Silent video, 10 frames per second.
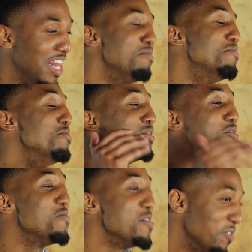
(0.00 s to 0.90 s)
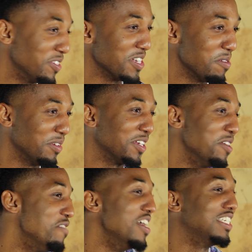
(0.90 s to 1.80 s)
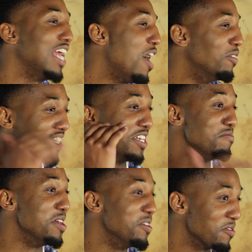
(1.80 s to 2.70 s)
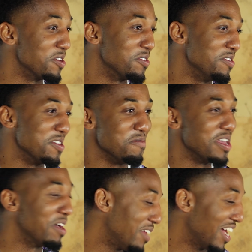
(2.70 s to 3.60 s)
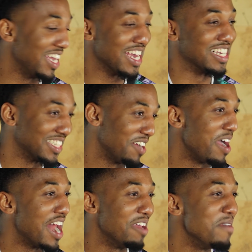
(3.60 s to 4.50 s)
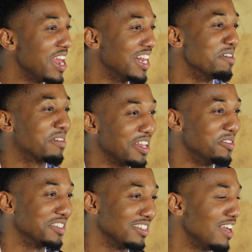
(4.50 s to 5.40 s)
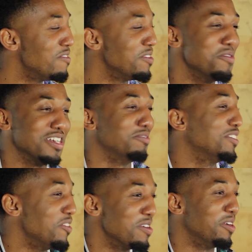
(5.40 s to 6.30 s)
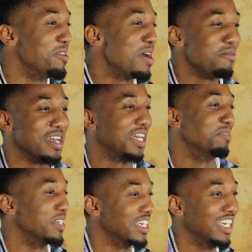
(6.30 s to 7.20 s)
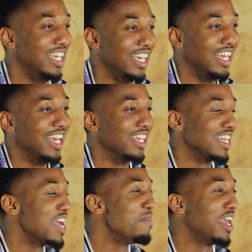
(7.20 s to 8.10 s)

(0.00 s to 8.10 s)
let me move 2 rows up. So eventually I was in the middle row. You know what I mean? I'm like, yes, I done made it up close. I don't know what was going on in my mind, but I